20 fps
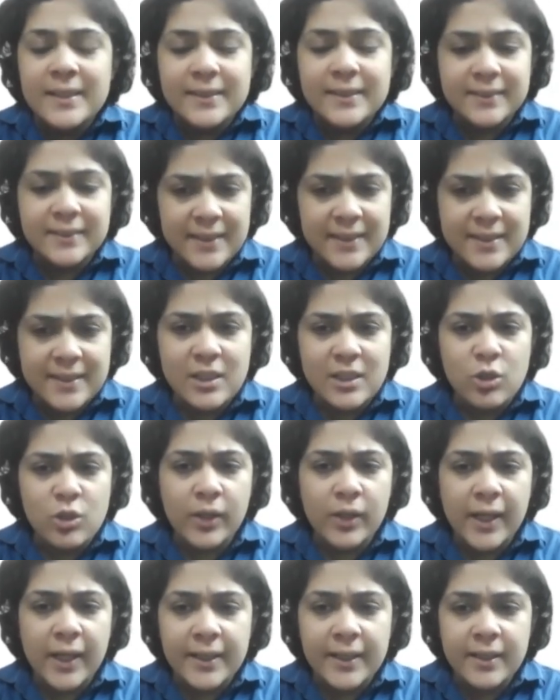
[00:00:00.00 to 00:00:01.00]
Sindh,
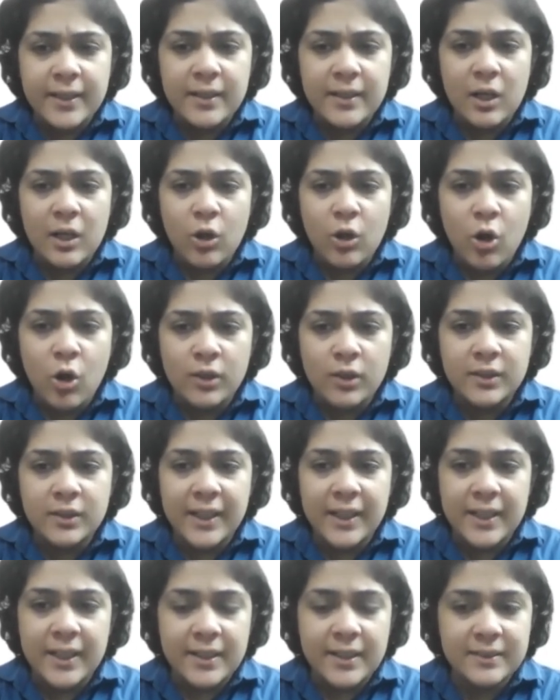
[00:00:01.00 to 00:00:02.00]
located along
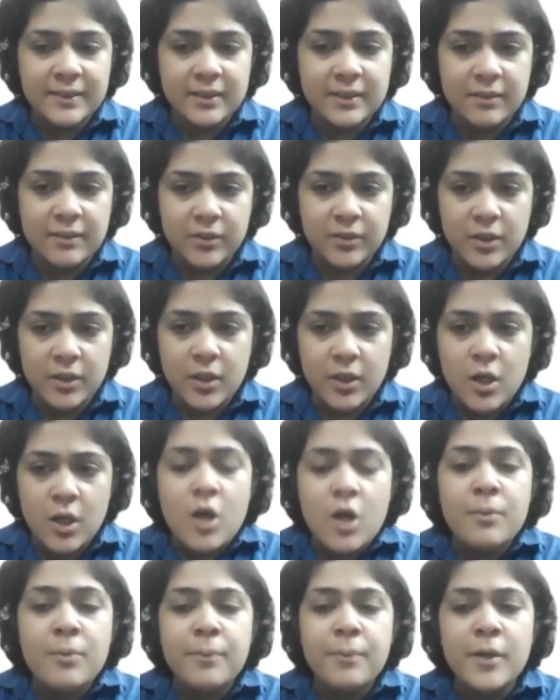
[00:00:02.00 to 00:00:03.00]
the Indus River,
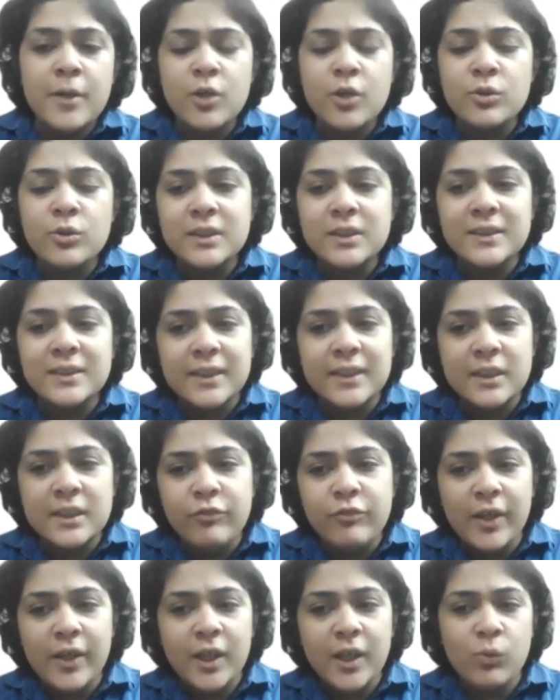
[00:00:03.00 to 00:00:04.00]
produces
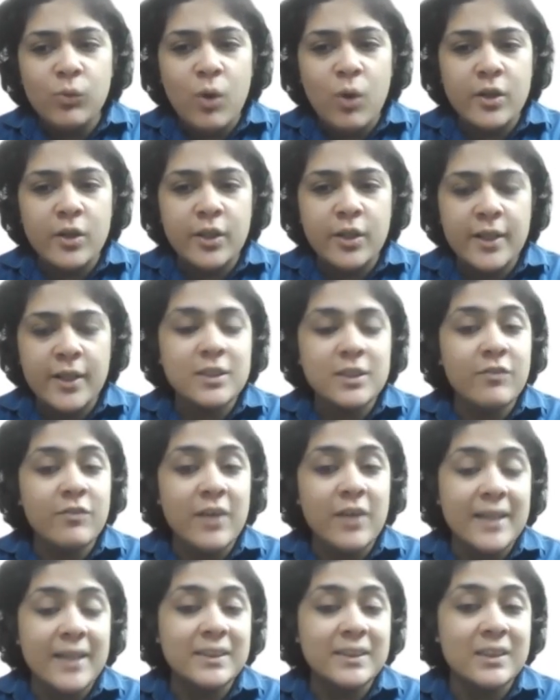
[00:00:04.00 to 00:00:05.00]
significant quantities
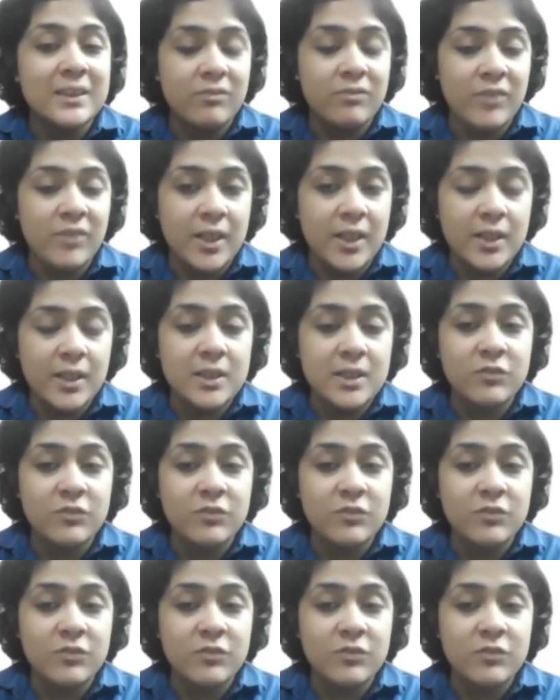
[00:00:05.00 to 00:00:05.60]
of rice and wheat.